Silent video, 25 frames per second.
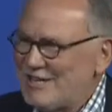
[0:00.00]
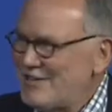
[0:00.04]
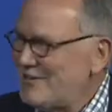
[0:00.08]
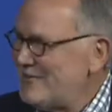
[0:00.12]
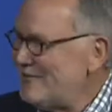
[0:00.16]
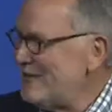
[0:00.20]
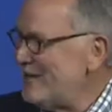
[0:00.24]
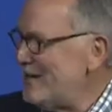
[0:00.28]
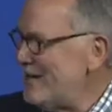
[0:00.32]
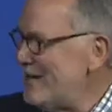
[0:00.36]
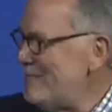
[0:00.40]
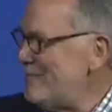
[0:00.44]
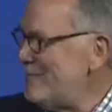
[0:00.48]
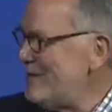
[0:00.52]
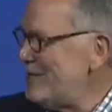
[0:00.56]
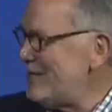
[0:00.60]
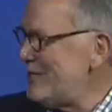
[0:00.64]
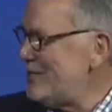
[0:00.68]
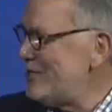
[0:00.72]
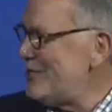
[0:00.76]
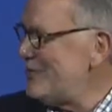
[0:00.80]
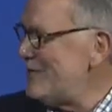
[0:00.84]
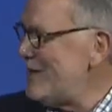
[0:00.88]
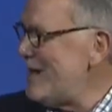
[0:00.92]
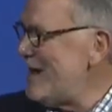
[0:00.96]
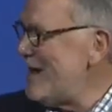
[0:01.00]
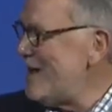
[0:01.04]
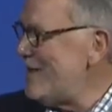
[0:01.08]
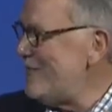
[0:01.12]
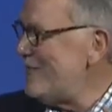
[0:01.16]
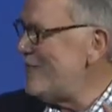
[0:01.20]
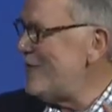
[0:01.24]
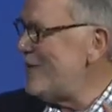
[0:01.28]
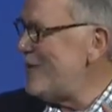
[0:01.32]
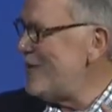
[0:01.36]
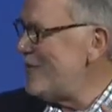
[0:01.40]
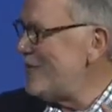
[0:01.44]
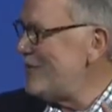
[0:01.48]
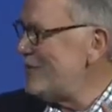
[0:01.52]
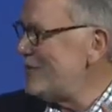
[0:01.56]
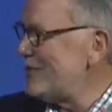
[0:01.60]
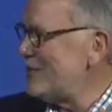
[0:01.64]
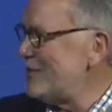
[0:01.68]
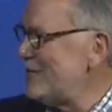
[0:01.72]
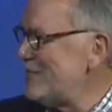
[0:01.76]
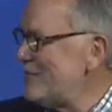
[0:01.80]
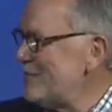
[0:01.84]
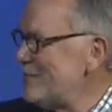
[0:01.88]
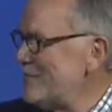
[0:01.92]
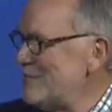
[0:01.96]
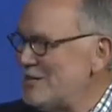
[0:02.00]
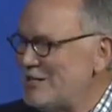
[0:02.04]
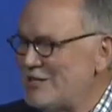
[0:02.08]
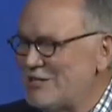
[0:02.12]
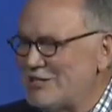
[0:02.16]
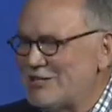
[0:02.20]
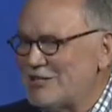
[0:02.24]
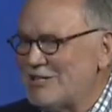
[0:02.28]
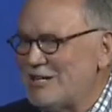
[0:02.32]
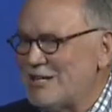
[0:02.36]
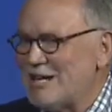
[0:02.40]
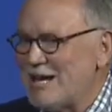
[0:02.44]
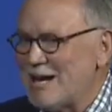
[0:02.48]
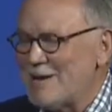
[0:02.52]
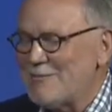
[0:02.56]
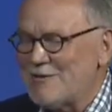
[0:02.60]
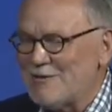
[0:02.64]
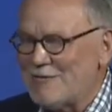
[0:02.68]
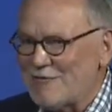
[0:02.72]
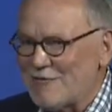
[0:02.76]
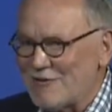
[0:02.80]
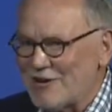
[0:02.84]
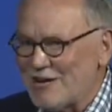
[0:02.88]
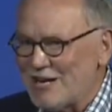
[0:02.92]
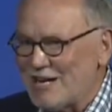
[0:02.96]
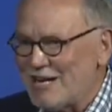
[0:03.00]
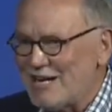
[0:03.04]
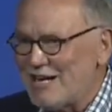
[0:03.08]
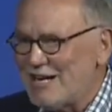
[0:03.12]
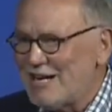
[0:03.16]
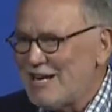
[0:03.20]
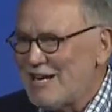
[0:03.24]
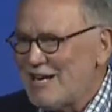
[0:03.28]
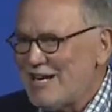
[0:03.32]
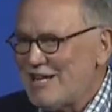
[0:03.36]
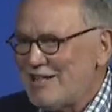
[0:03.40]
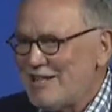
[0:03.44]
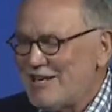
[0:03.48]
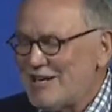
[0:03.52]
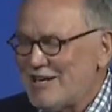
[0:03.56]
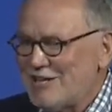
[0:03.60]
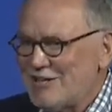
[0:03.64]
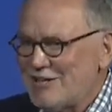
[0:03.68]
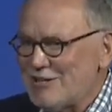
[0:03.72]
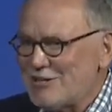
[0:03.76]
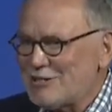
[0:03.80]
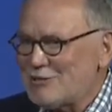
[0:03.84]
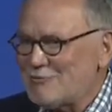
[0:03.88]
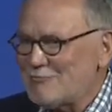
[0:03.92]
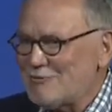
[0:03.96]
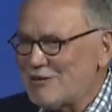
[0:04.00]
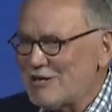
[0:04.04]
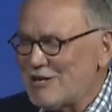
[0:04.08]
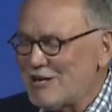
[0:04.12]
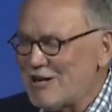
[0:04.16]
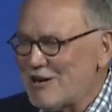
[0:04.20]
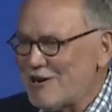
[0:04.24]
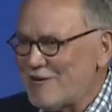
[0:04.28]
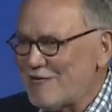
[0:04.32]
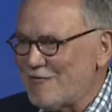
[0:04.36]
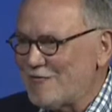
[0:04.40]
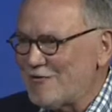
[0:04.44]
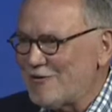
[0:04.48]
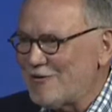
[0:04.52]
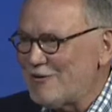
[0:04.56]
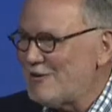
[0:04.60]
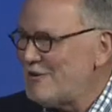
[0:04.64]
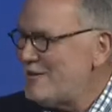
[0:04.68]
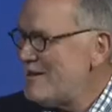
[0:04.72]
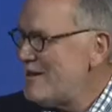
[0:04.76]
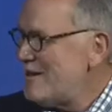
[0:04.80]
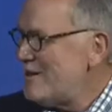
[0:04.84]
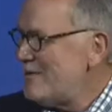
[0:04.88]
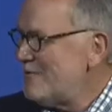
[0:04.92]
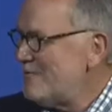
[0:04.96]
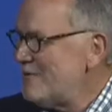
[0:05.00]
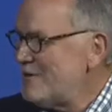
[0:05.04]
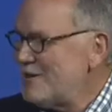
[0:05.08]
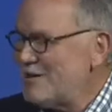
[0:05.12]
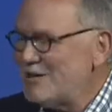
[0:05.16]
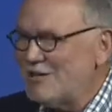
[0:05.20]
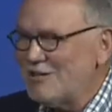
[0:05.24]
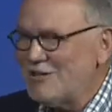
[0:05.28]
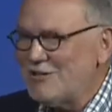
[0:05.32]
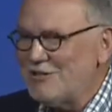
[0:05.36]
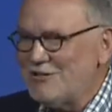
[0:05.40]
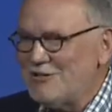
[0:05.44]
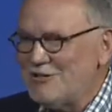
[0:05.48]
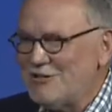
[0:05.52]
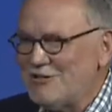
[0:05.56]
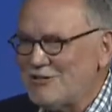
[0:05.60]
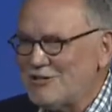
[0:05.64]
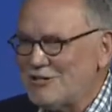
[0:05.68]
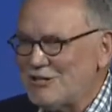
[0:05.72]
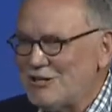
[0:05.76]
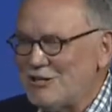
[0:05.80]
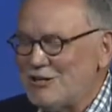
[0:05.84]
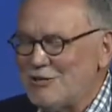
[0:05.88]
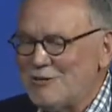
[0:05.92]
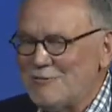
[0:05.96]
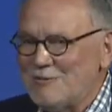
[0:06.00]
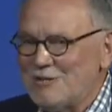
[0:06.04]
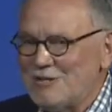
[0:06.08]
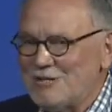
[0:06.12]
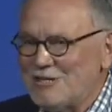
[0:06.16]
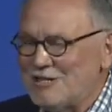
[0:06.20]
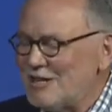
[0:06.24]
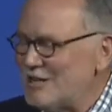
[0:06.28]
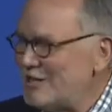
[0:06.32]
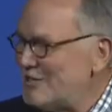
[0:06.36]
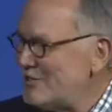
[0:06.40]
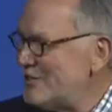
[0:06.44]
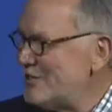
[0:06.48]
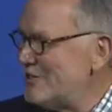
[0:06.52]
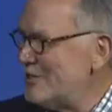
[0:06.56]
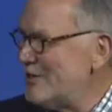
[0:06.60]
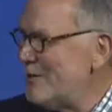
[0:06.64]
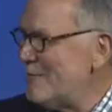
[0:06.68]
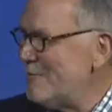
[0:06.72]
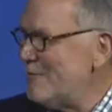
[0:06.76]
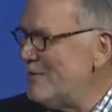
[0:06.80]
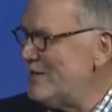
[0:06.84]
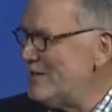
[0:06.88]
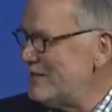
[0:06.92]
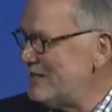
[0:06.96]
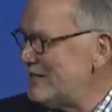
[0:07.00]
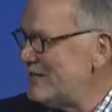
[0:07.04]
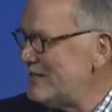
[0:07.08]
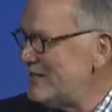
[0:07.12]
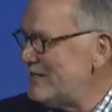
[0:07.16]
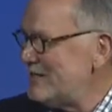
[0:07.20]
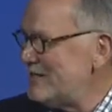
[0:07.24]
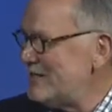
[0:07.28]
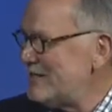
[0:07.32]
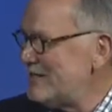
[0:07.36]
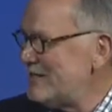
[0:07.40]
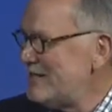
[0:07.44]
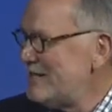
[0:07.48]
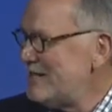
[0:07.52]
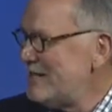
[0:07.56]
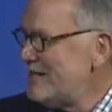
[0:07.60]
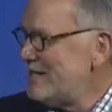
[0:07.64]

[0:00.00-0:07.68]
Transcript: right? Because you have all this information. And I'm afraid that unless we're careful, we're going to lose the human touch in our businesses.